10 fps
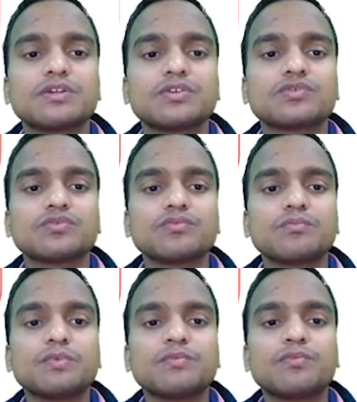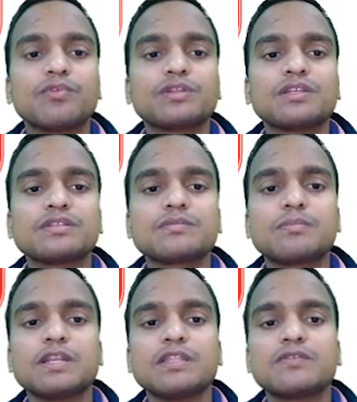So before this
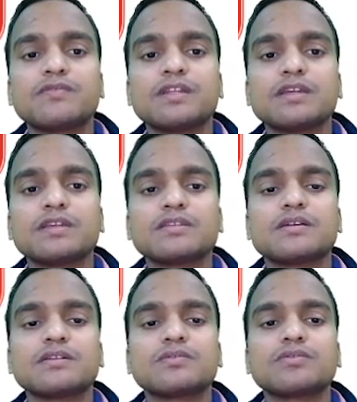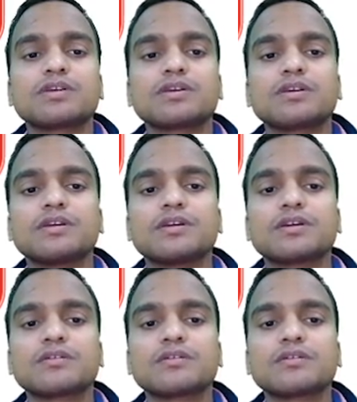plinth filling is done. Okay, here